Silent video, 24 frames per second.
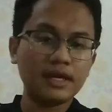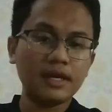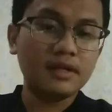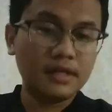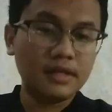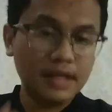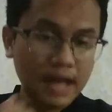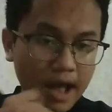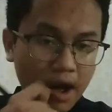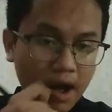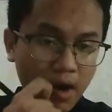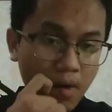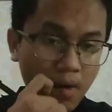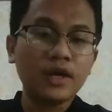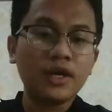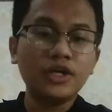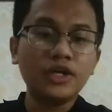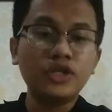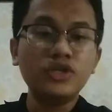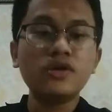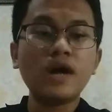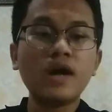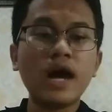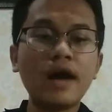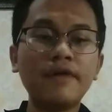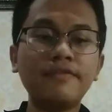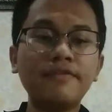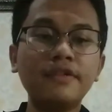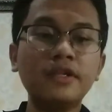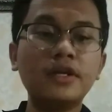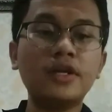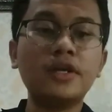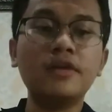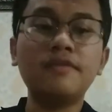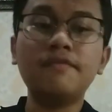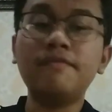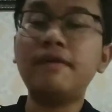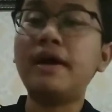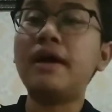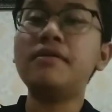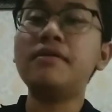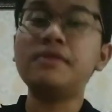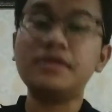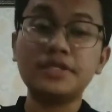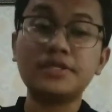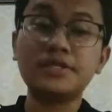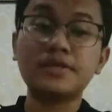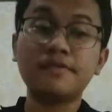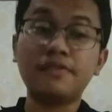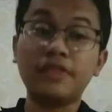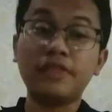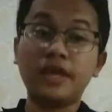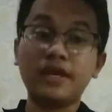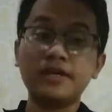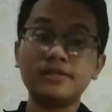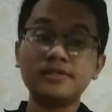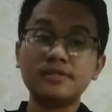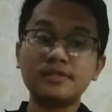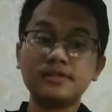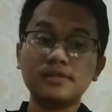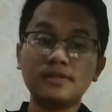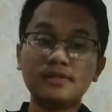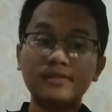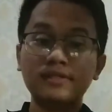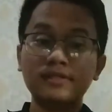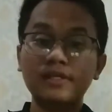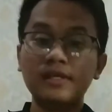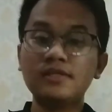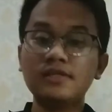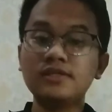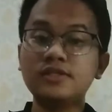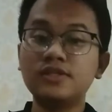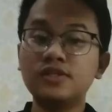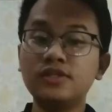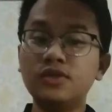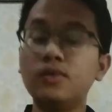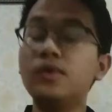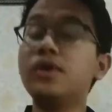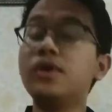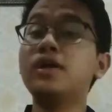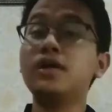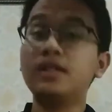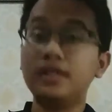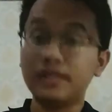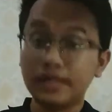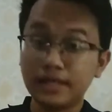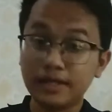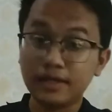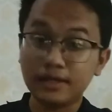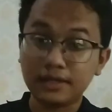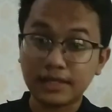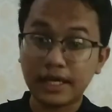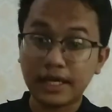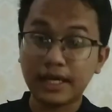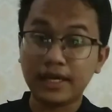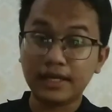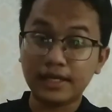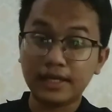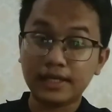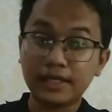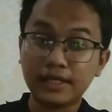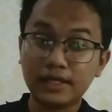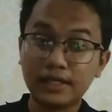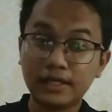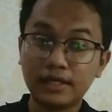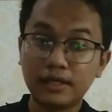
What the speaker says: Now, you have learned various of things since you were a little kid.